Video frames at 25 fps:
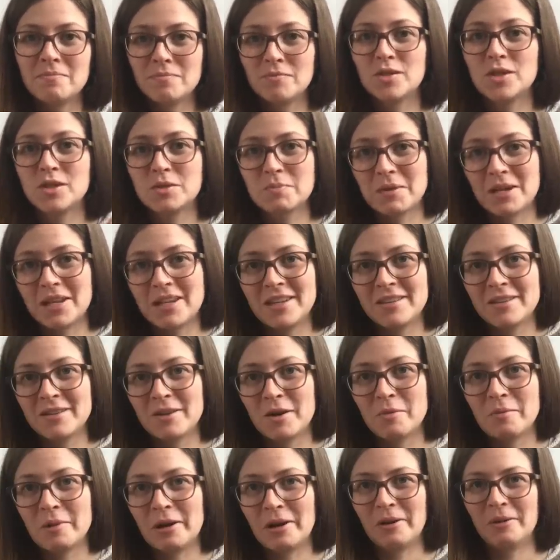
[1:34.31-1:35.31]
Just me,
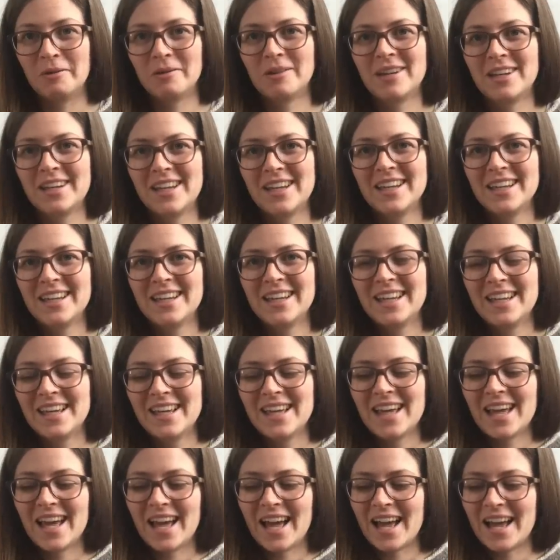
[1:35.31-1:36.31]
on my
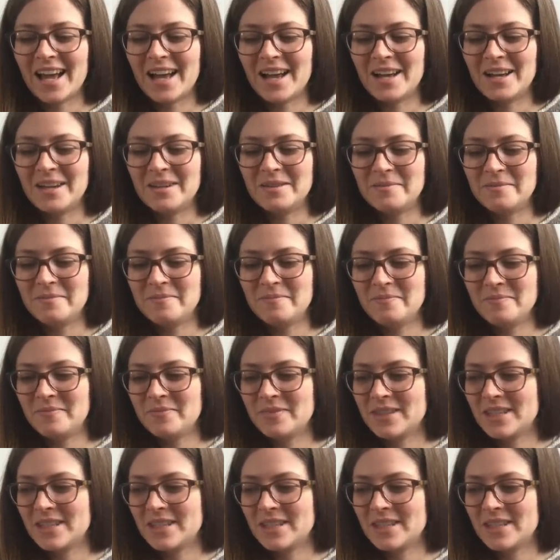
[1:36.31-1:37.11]
own.